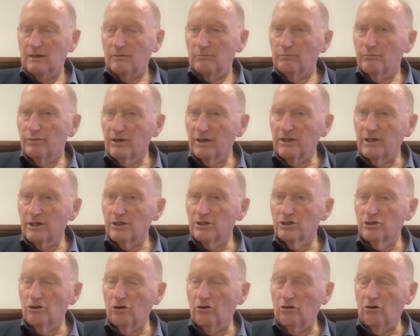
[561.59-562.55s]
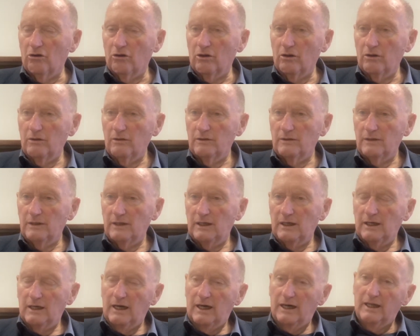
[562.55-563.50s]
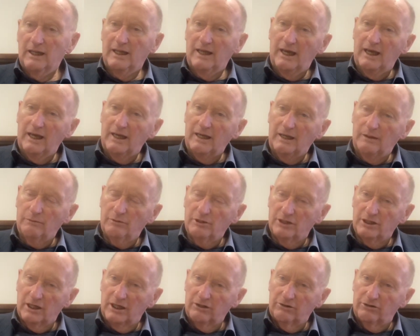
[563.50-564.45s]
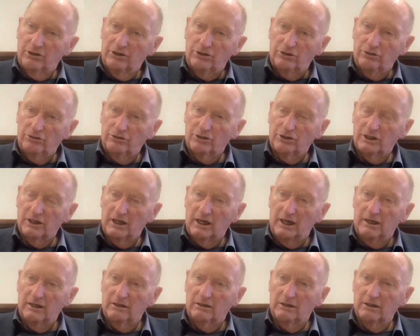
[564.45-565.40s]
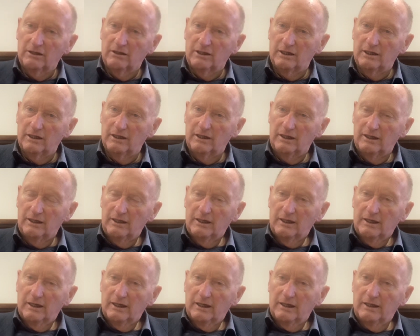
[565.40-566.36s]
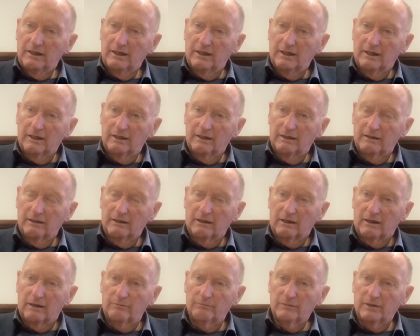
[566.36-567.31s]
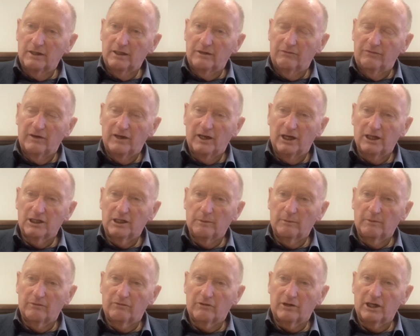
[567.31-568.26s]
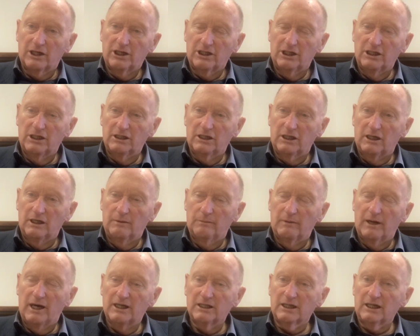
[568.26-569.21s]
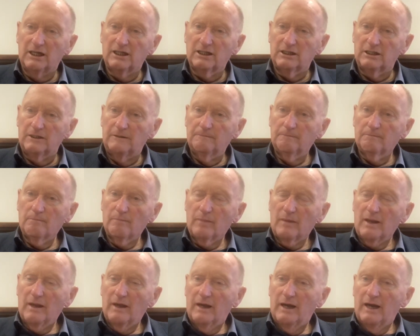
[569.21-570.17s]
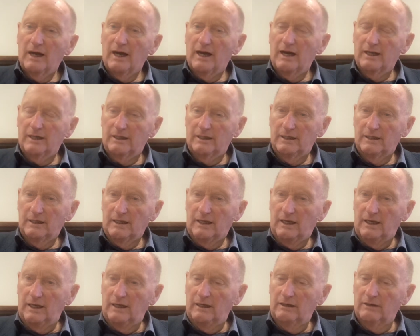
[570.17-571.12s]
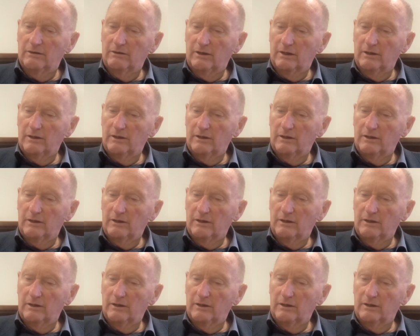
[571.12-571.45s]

Brother Saul. And then he was introduced into the fellowship of Christians in Damascus, and he